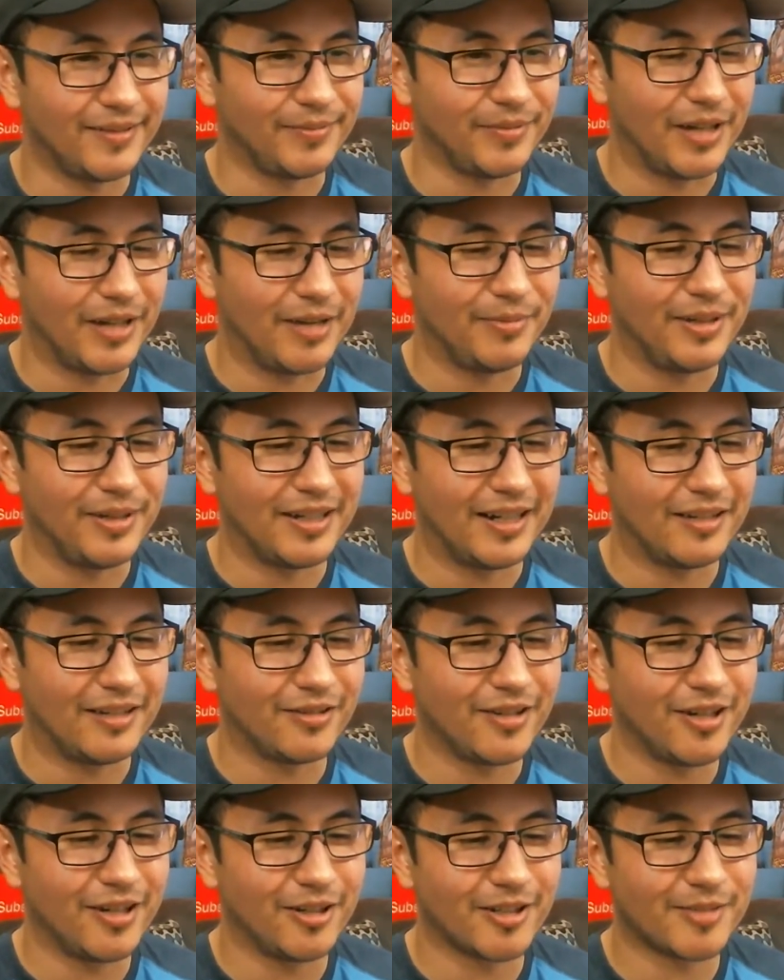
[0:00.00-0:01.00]
I mean, I don't
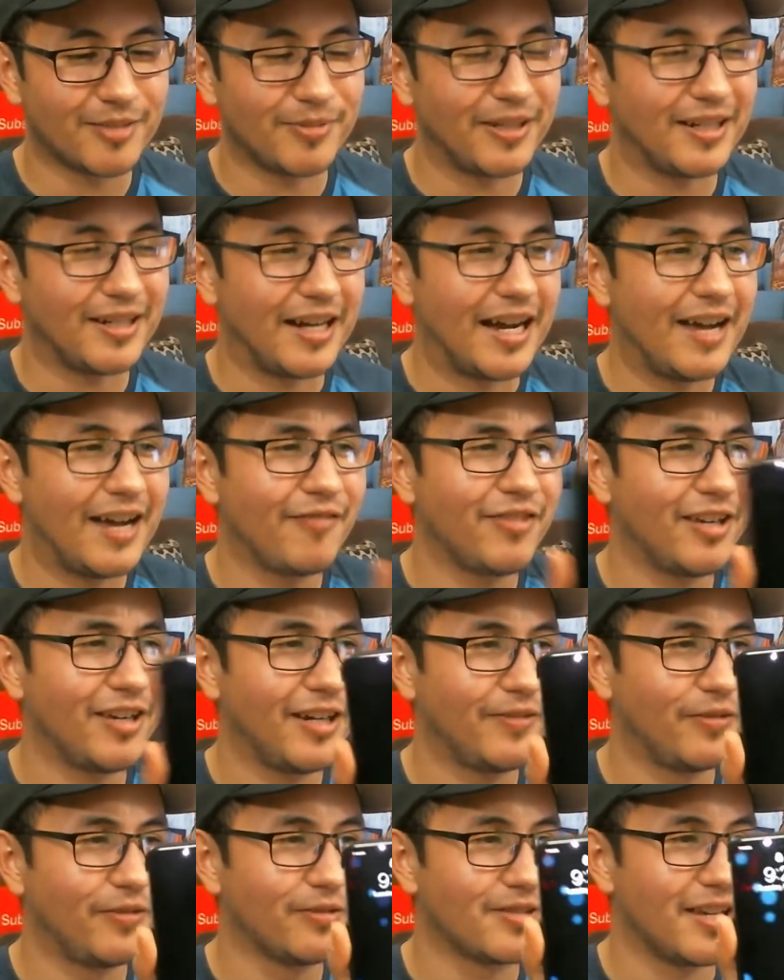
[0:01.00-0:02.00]
know how to explain it. I have the
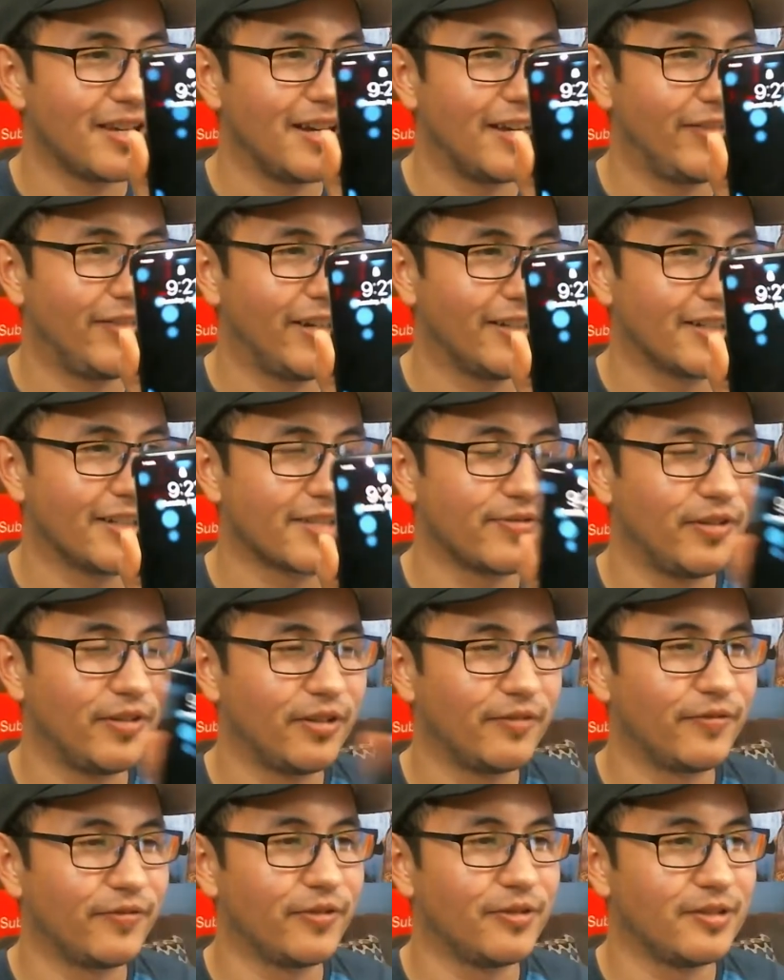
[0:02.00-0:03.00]
iPhone 10. I've had this
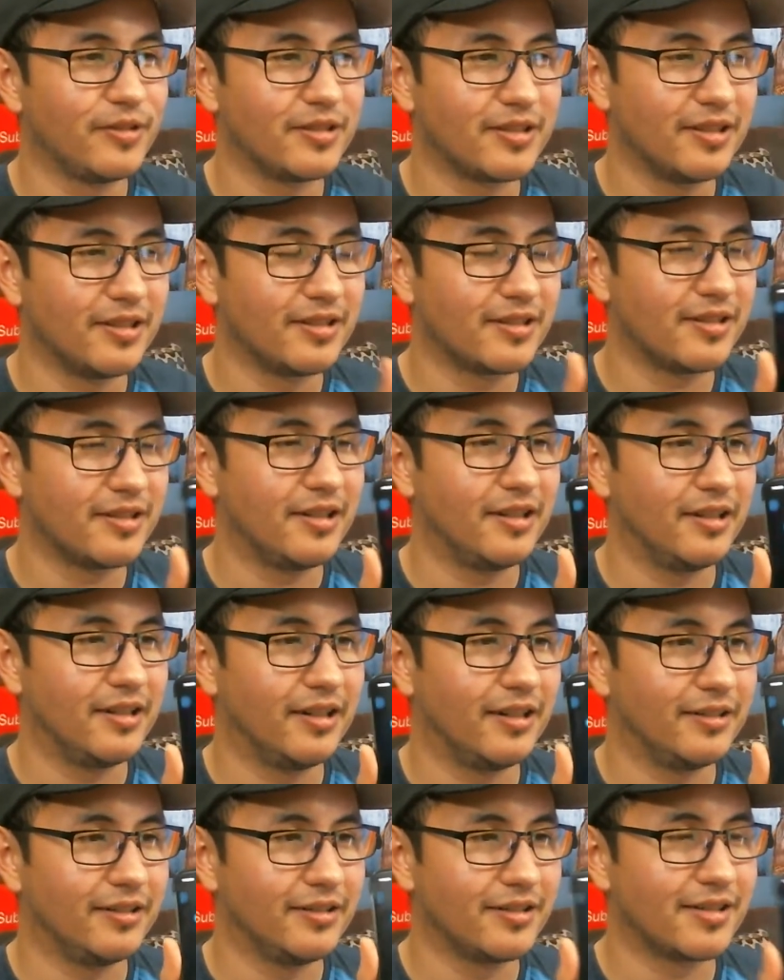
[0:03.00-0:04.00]
phone since
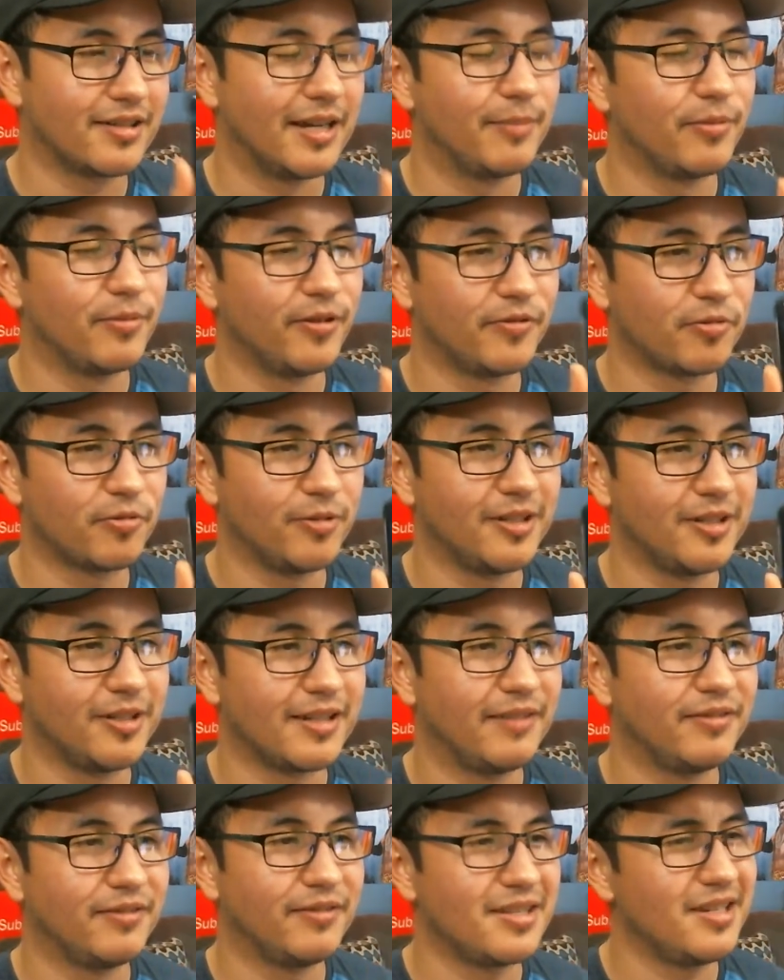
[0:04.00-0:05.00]
the December of
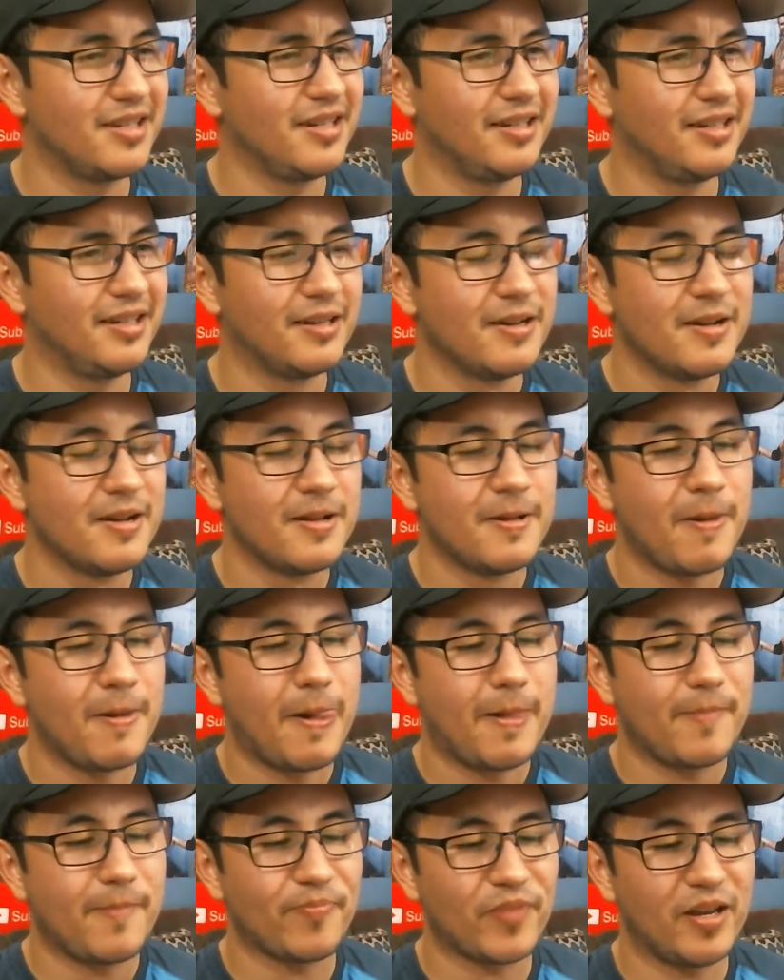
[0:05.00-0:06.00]
2017,
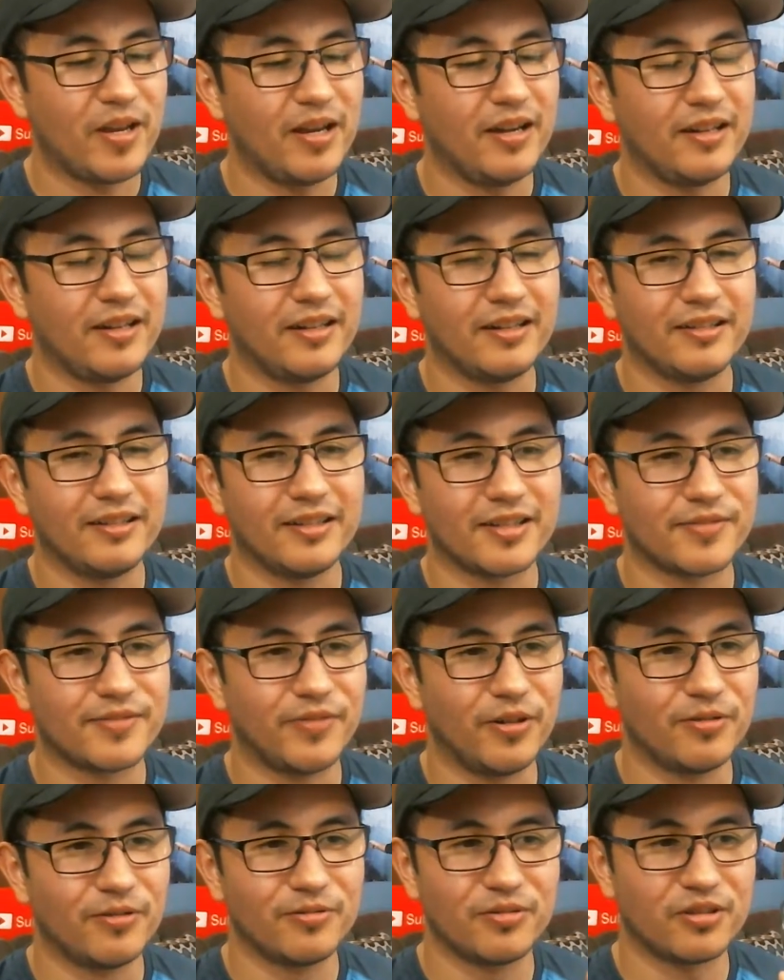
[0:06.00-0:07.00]
and this
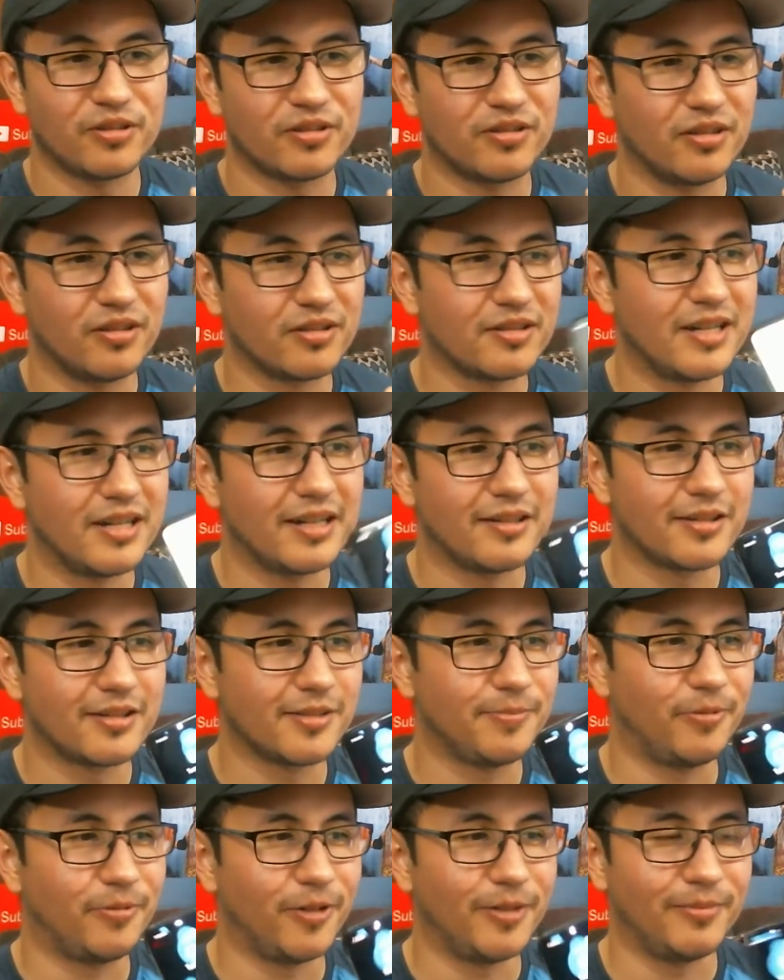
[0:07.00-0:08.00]
phone just does not
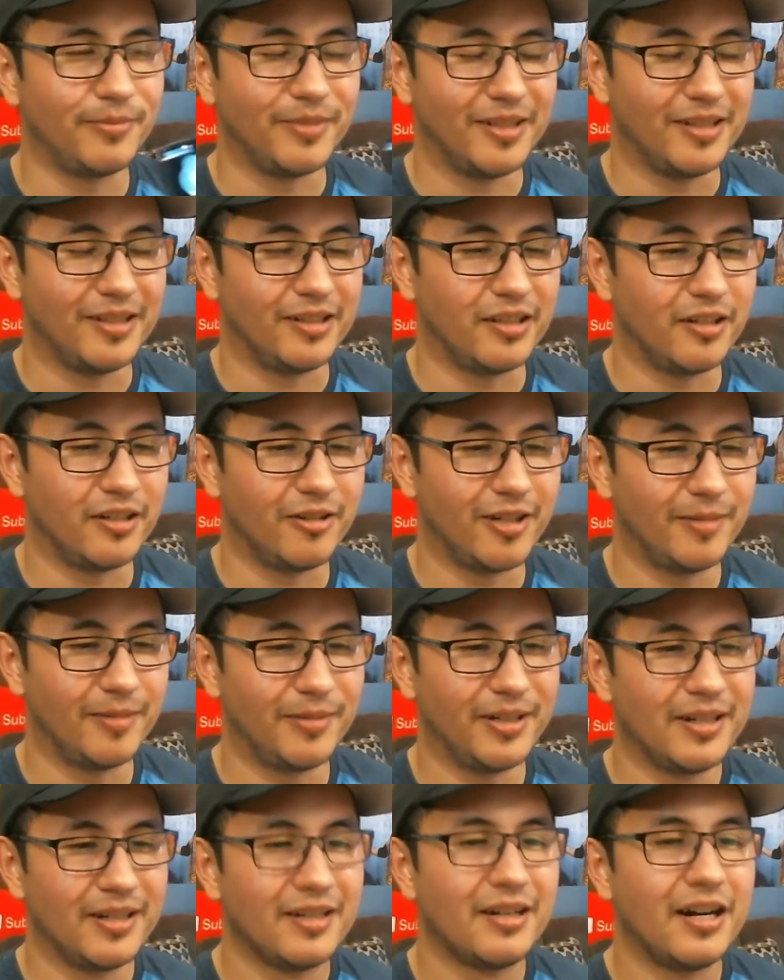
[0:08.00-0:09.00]
disappoint me. You know what I mean?